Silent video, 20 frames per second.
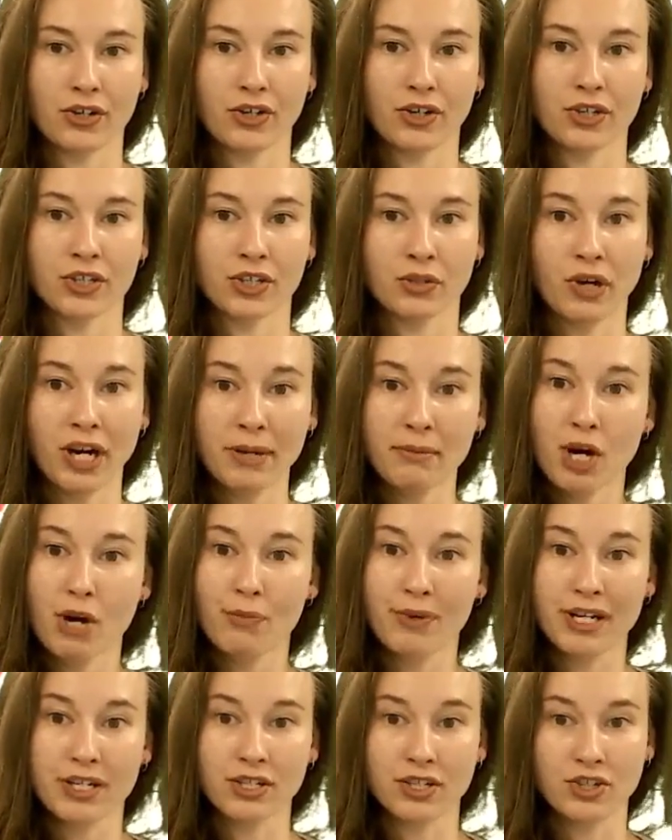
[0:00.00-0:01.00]
So what I'm
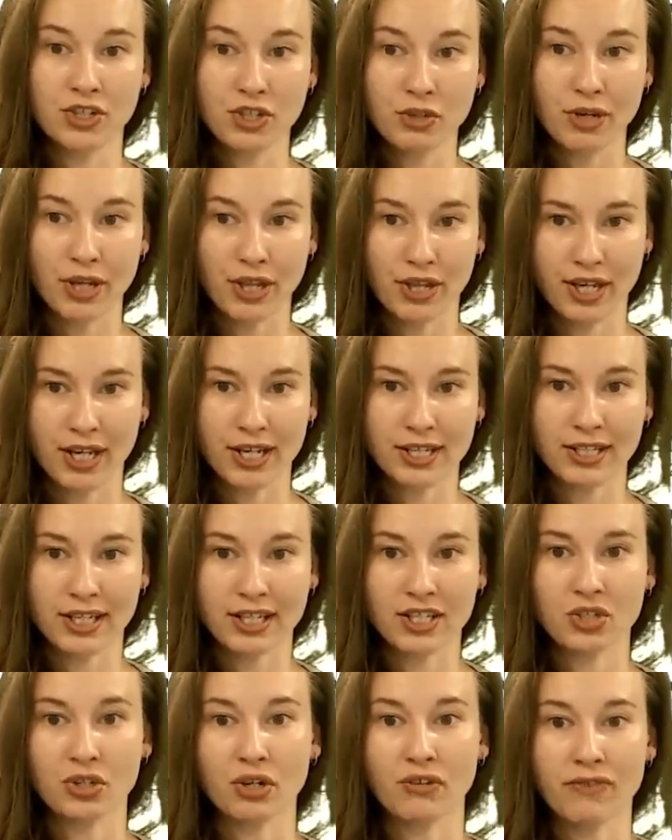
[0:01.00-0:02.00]
hoping to do with this is
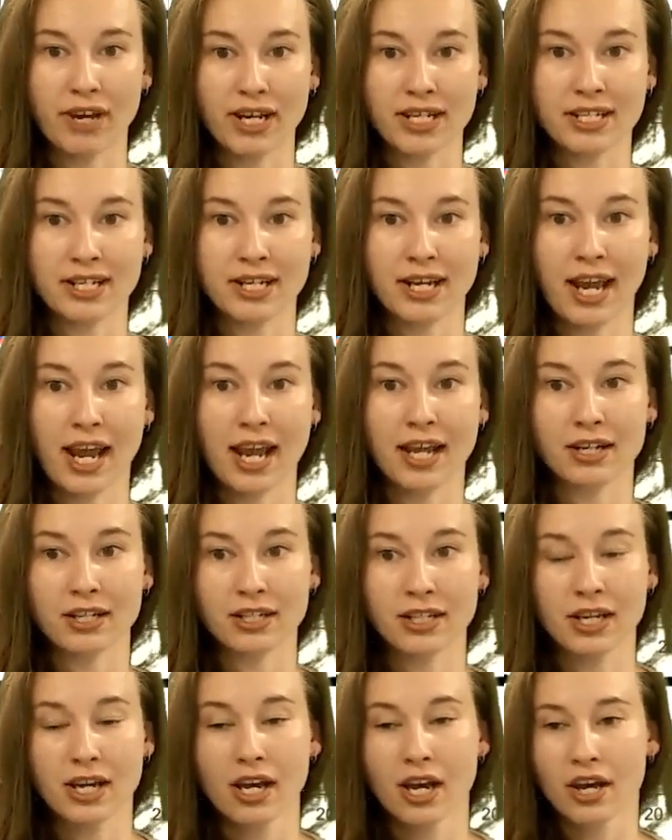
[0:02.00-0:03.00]
to investigate
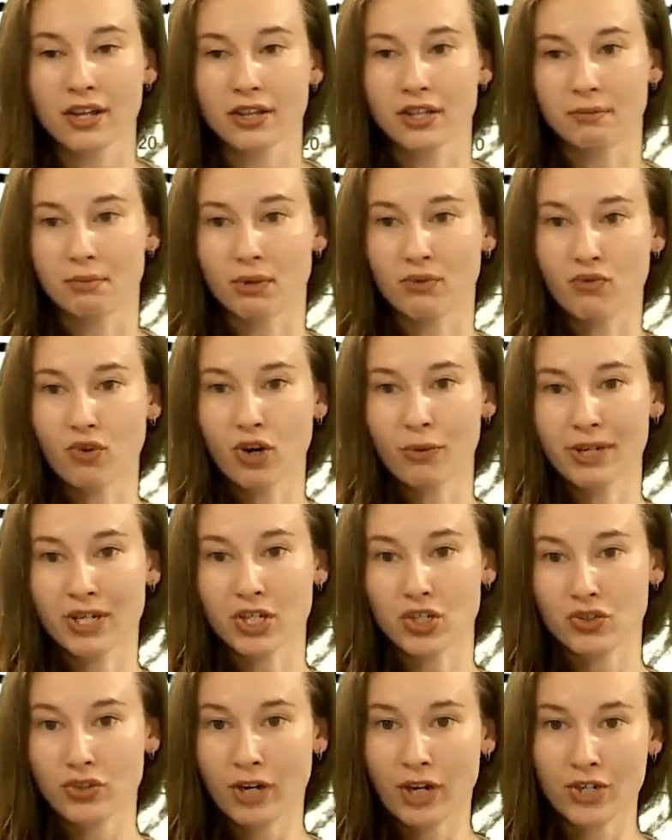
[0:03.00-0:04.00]
the performance
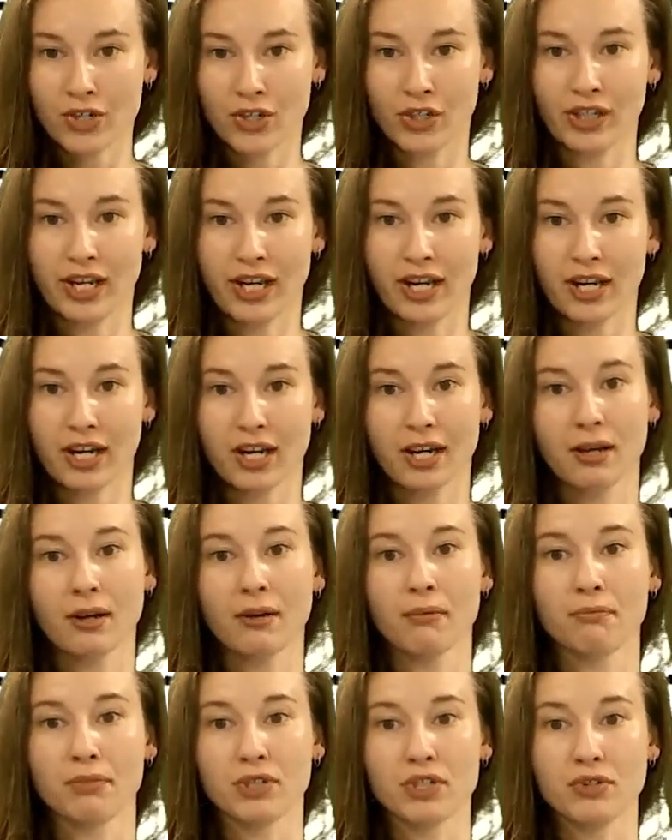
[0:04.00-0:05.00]
structure link
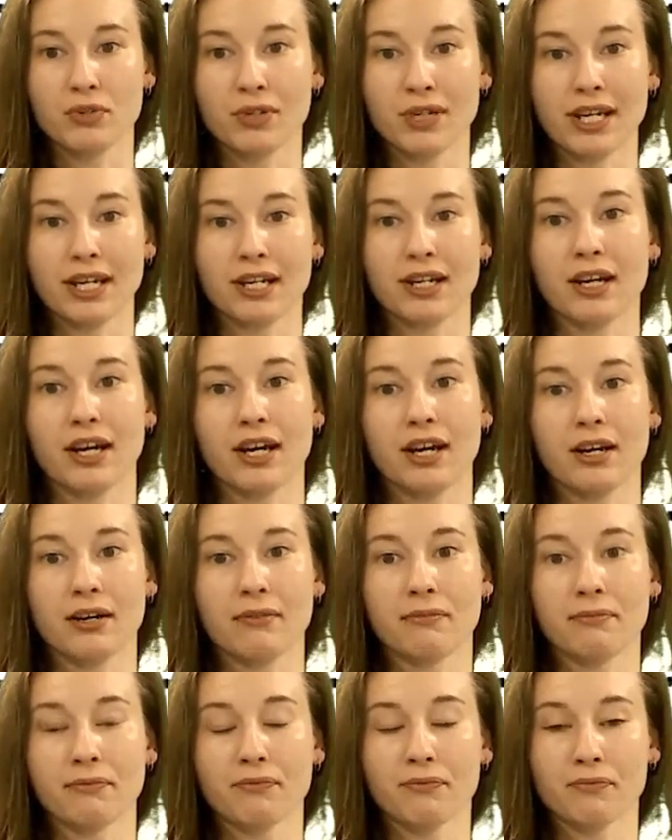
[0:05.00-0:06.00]
between
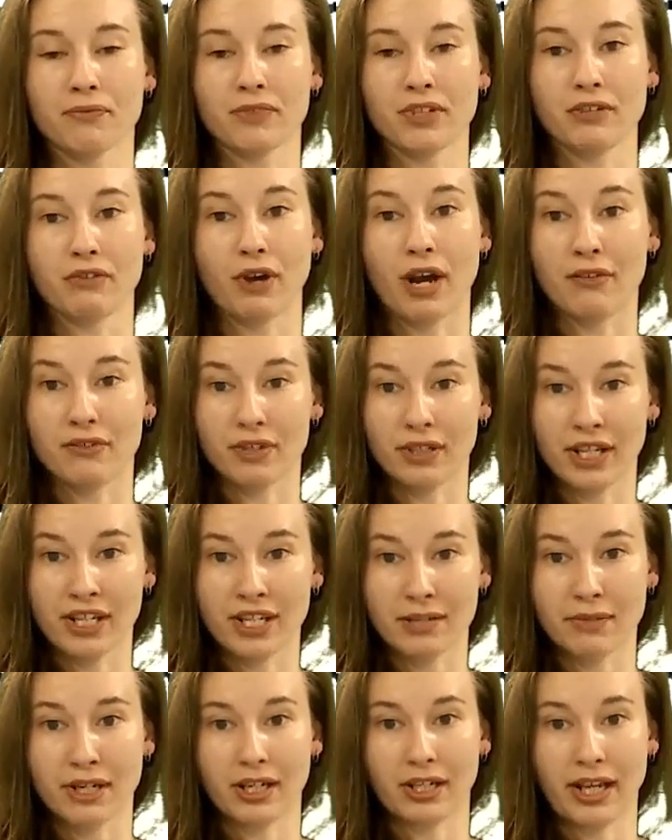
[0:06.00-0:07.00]
of the
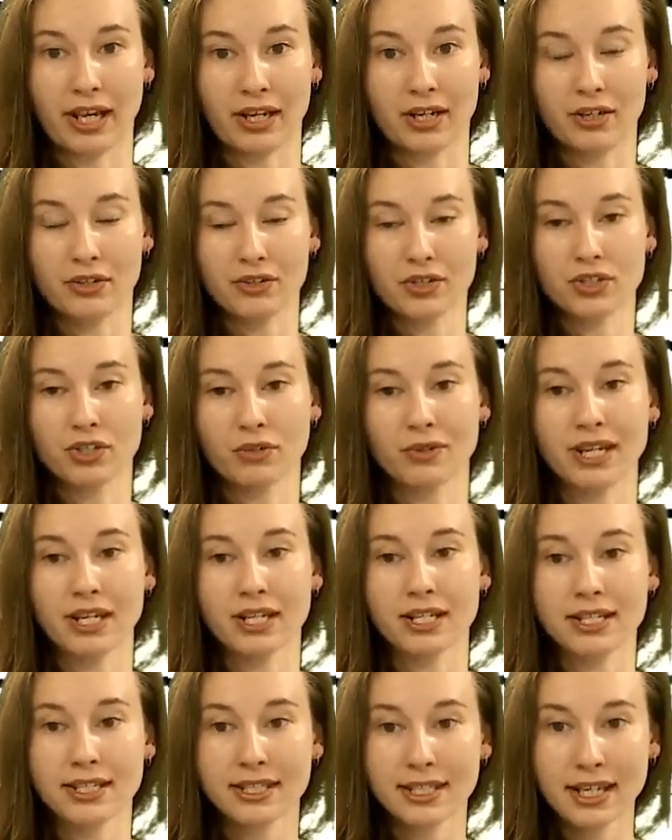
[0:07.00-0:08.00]
lithium metal anode. So we can
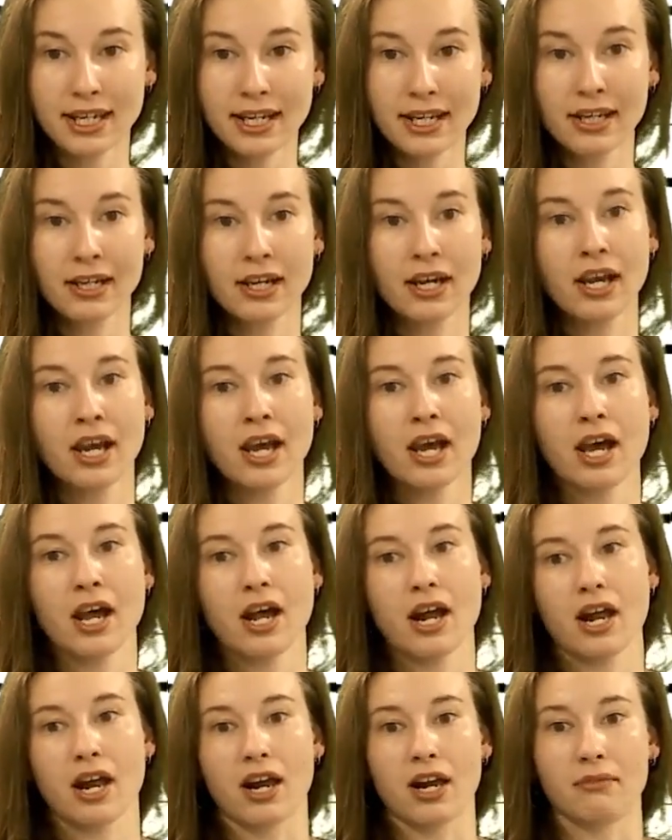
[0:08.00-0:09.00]
see,
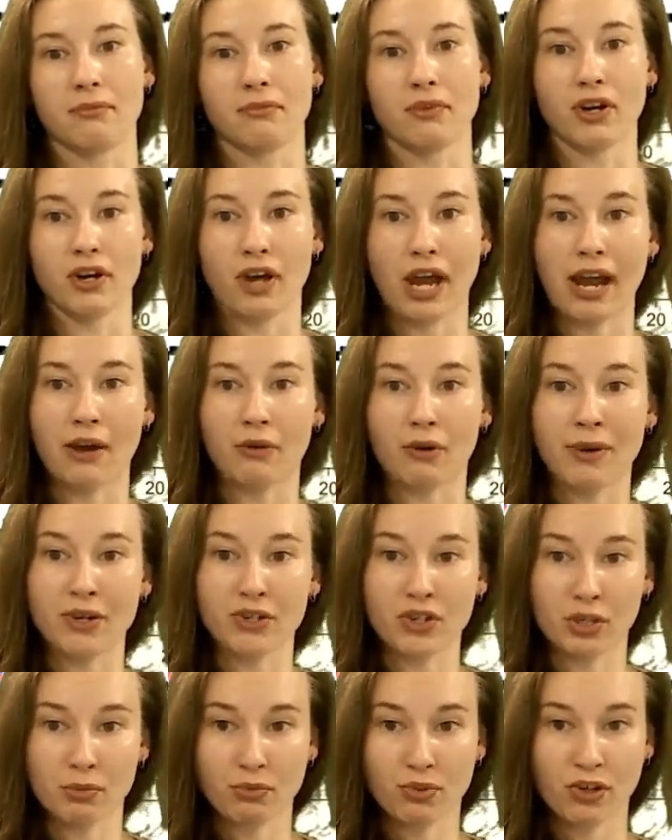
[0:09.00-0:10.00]
we're measuring
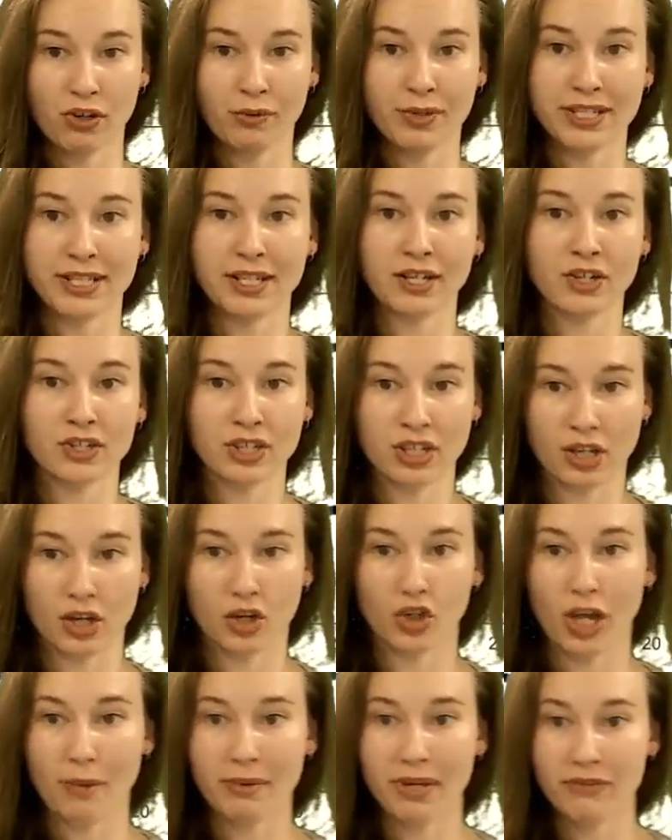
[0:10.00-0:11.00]
the performance here using the
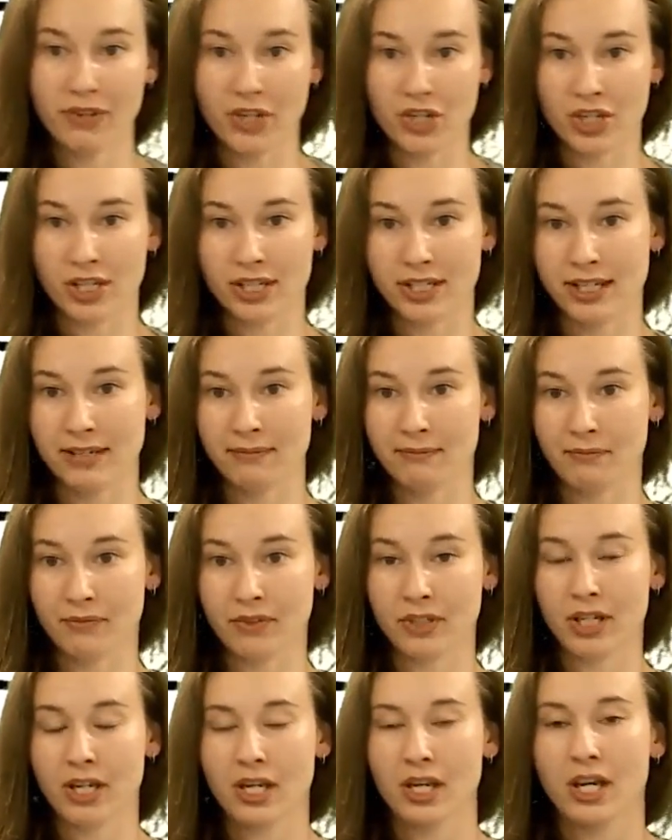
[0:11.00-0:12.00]
Coulombic efficiency,
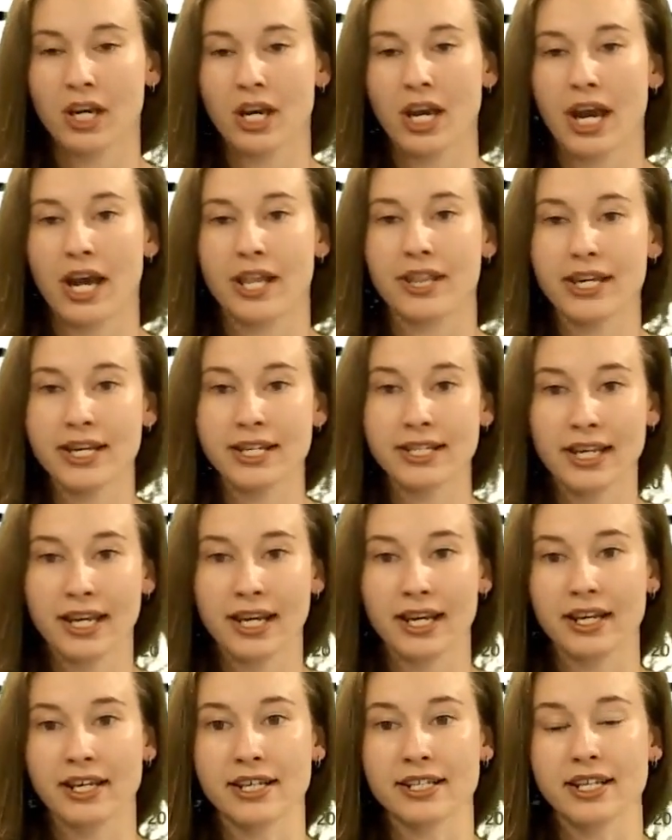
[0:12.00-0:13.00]
and this
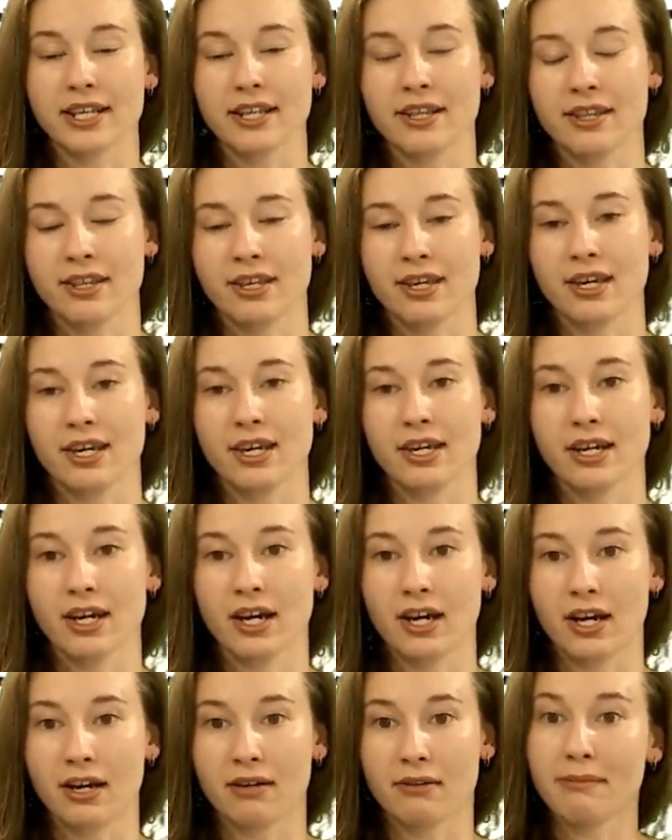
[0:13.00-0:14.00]
is the
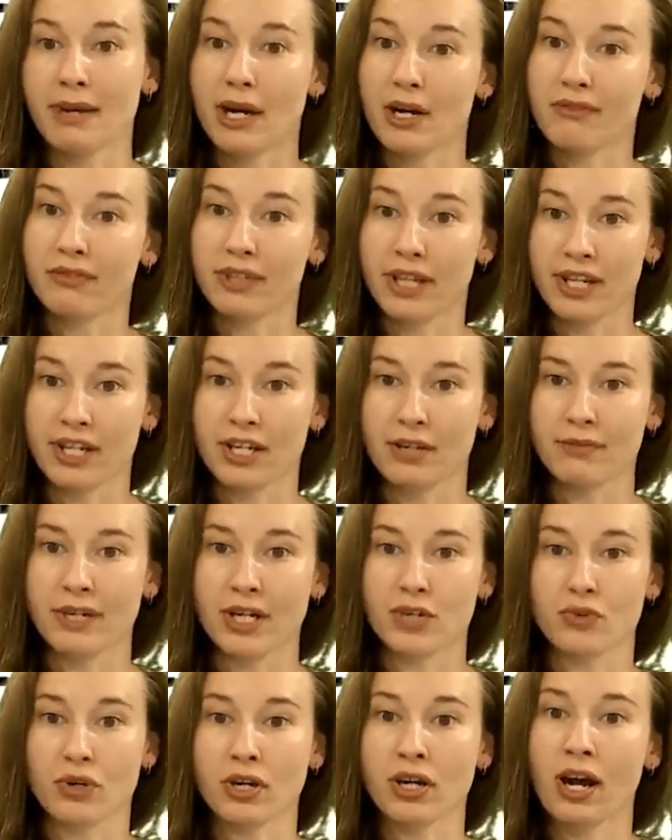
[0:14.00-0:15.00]
amount of lithium that is
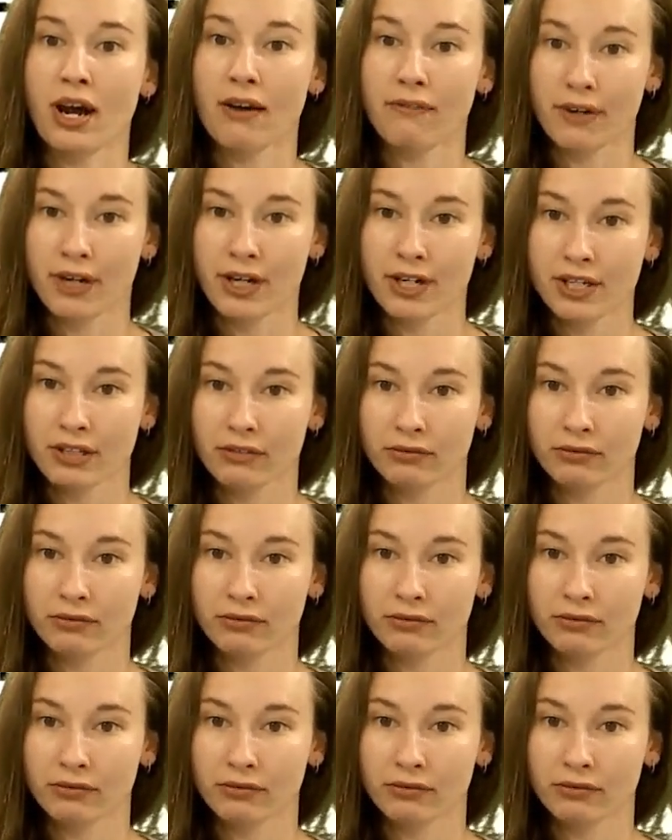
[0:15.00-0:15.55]
recovered